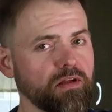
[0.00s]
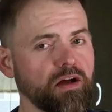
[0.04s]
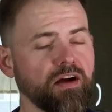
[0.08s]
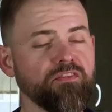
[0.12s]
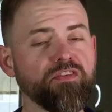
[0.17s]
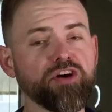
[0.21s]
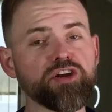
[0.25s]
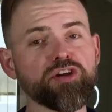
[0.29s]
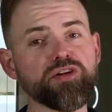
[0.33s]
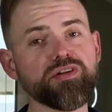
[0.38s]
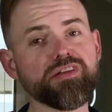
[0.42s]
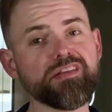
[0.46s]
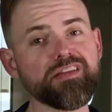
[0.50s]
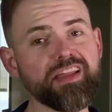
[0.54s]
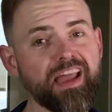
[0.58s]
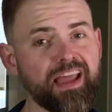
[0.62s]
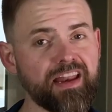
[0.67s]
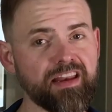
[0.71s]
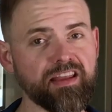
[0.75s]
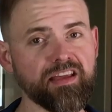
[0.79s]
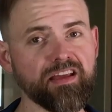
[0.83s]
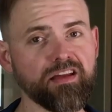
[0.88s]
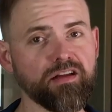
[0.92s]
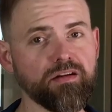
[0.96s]
of
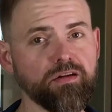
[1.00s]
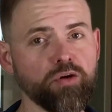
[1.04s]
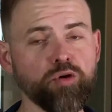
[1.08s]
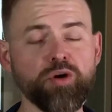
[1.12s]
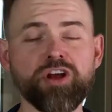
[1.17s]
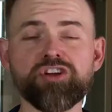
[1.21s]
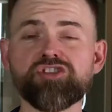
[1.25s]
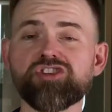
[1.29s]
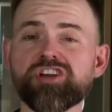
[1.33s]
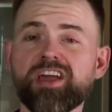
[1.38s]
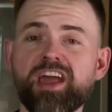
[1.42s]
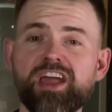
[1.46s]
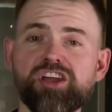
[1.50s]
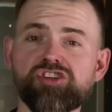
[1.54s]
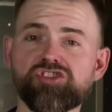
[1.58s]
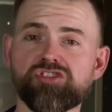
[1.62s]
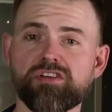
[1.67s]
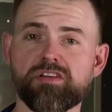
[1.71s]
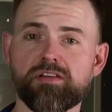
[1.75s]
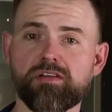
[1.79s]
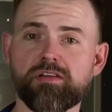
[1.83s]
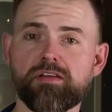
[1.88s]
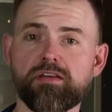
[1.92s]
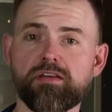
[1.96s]
understanding or education.